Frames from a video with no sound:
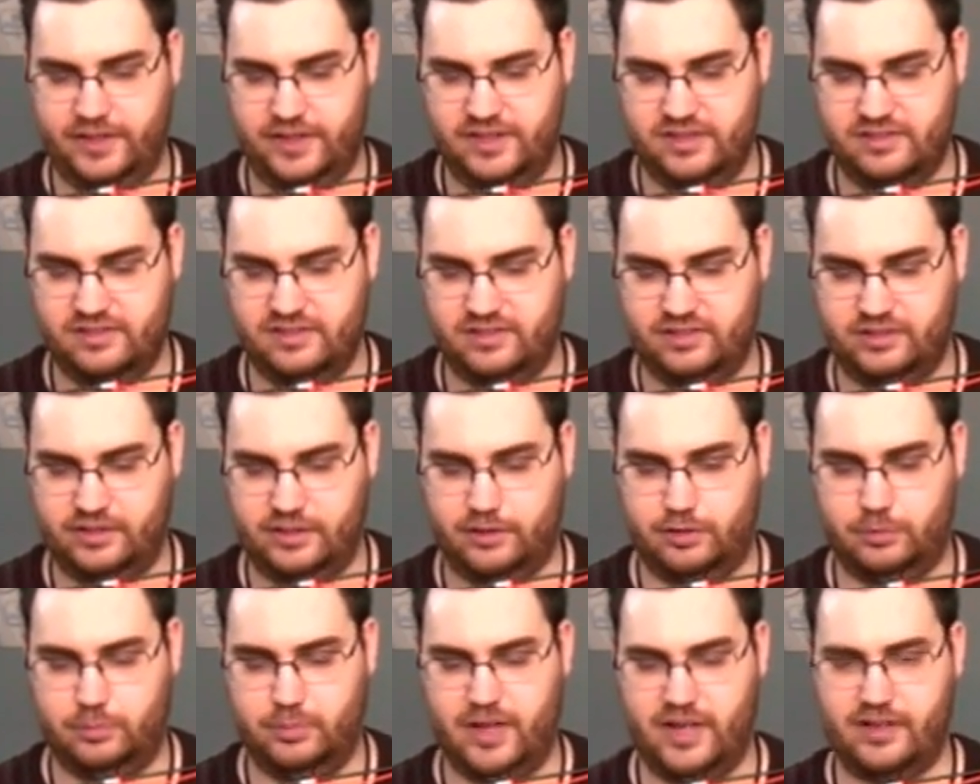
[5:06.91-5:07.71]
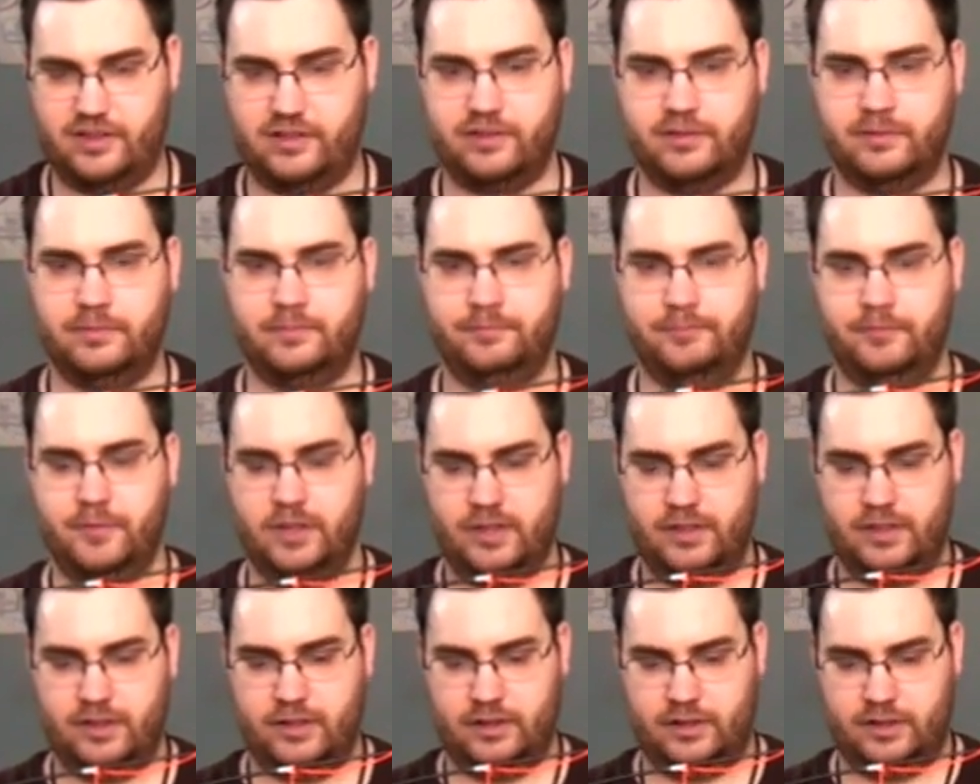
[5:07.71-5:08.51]
this is a little better.
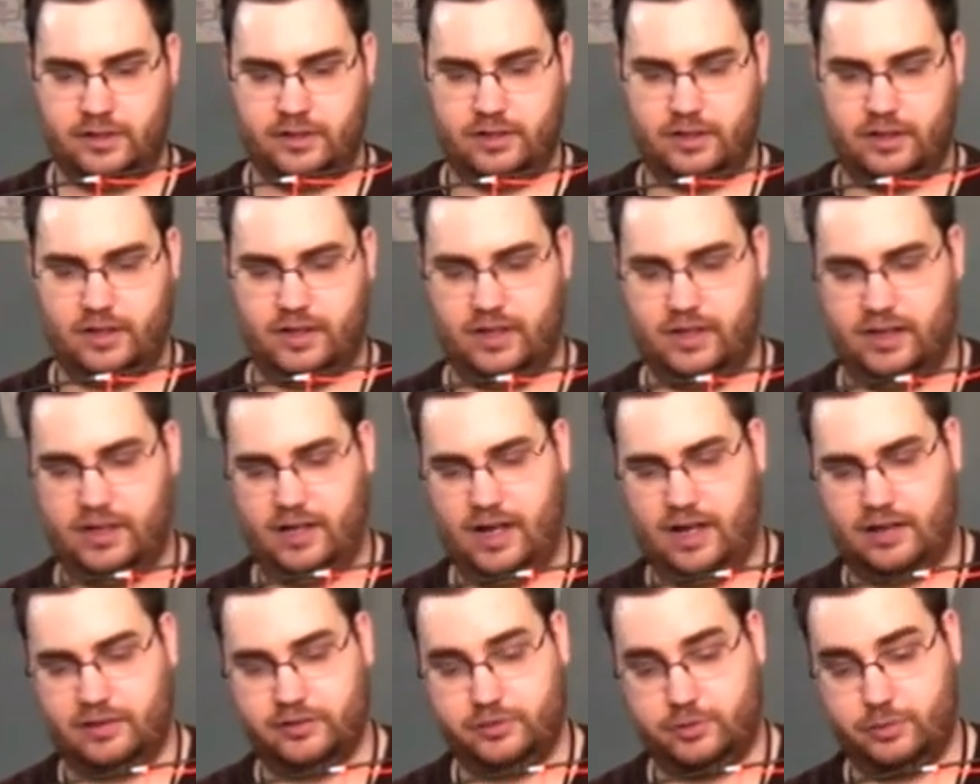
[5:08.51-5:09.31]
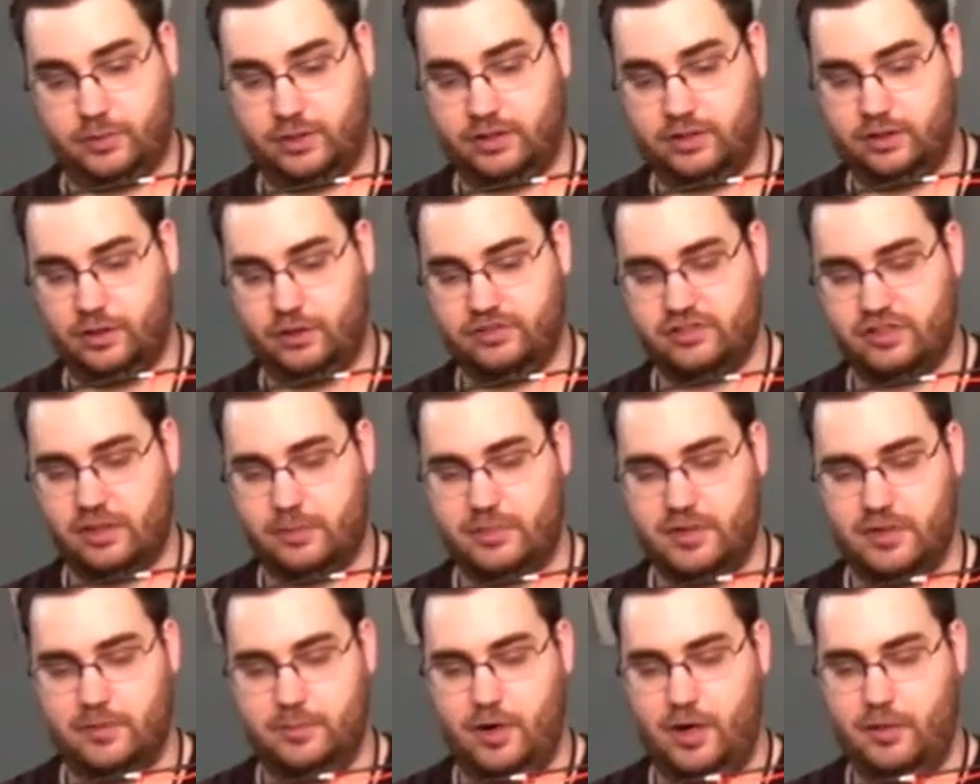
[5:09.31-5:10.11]
I'll do a
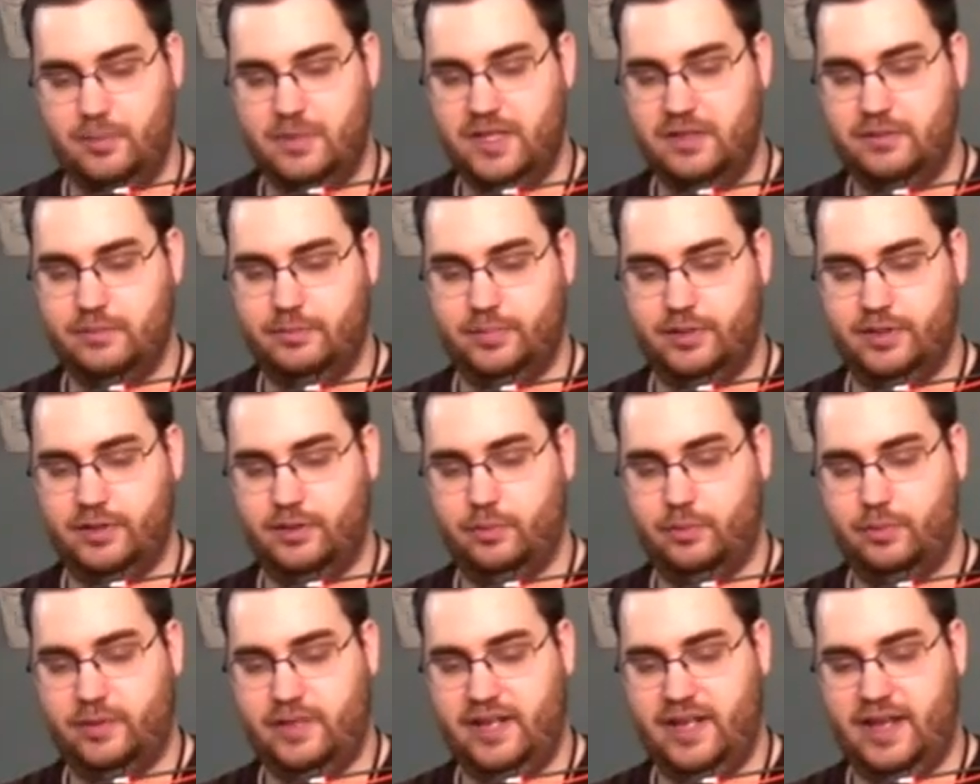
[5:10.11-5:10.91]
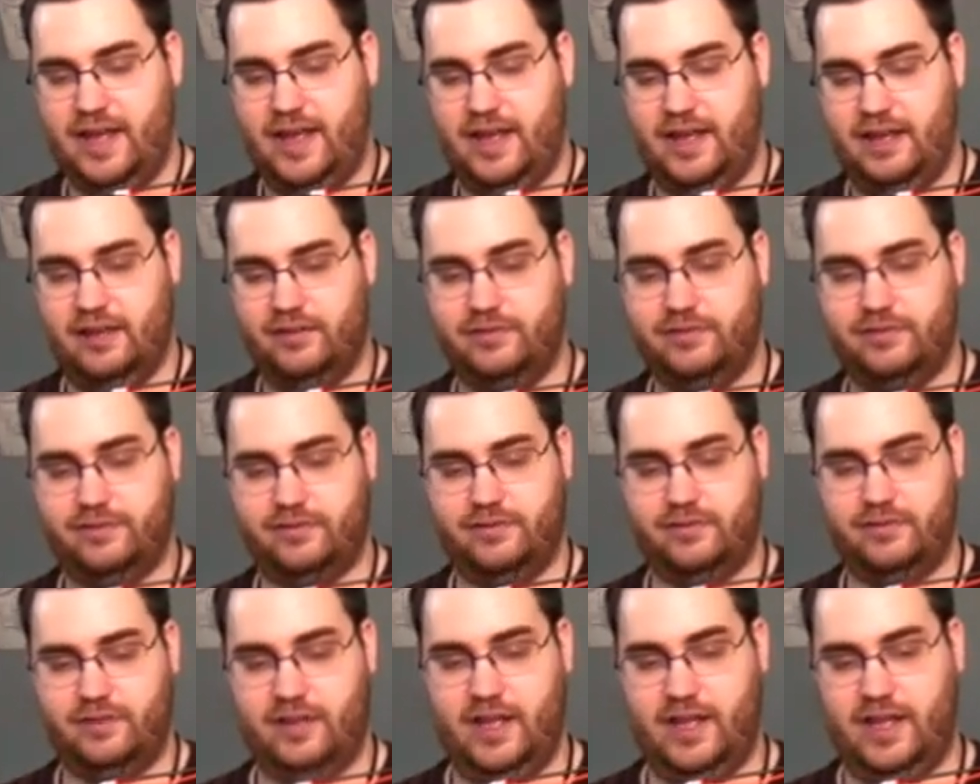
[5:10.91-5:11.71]
close-up in a moment, but we have
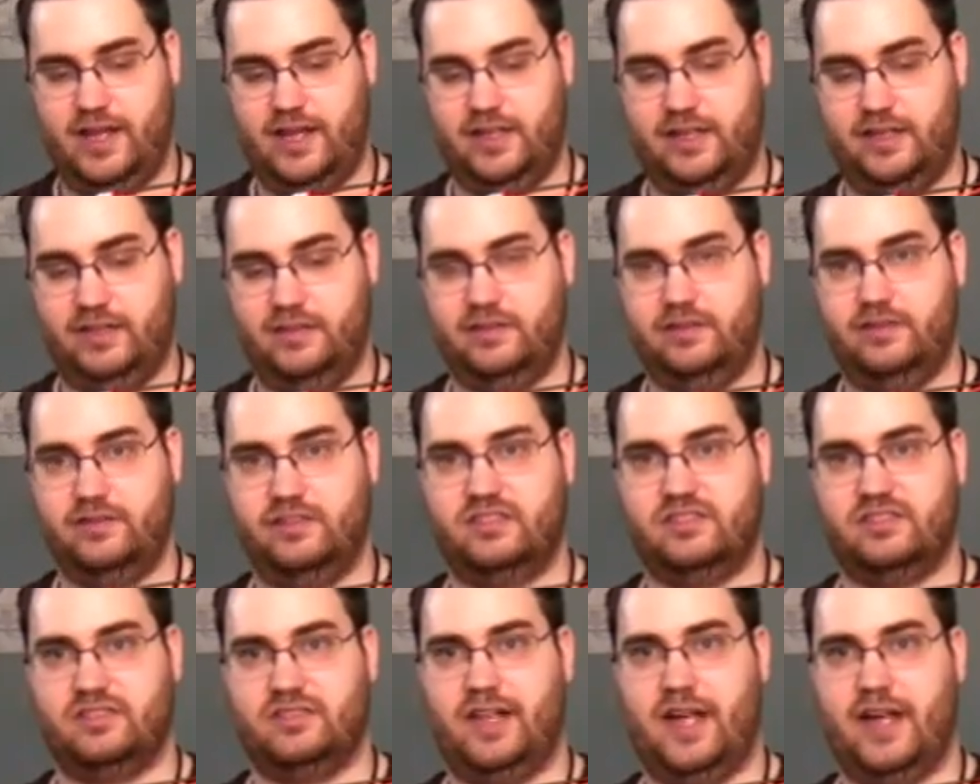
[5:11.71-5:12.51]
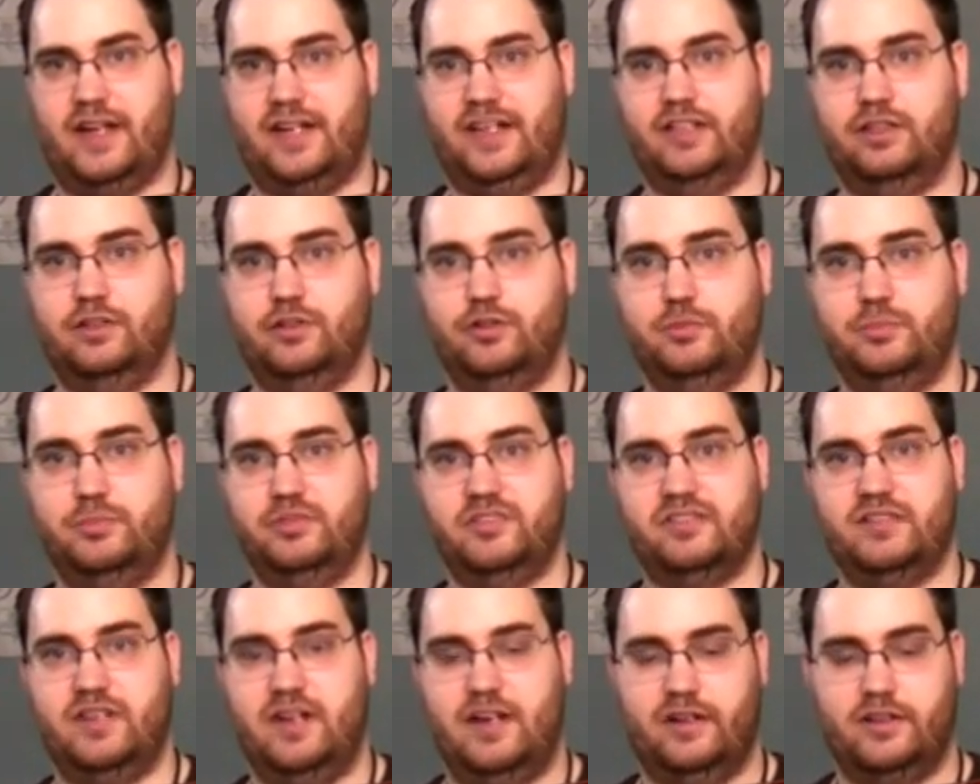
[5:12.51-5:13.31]
a sliding loop
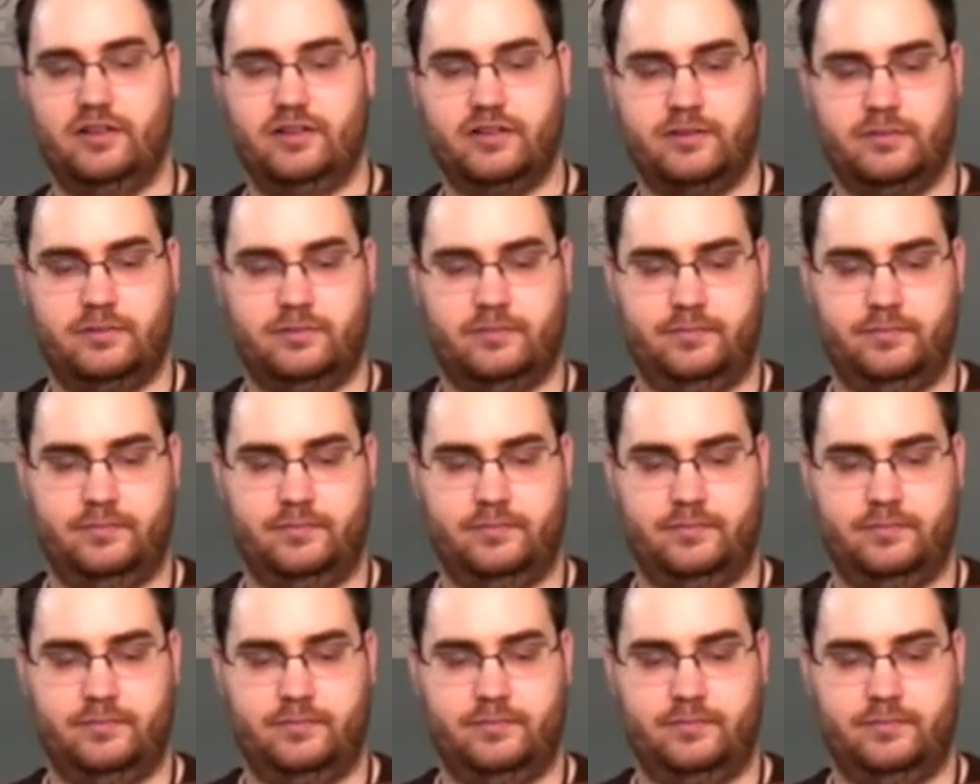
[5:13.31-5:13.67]
snare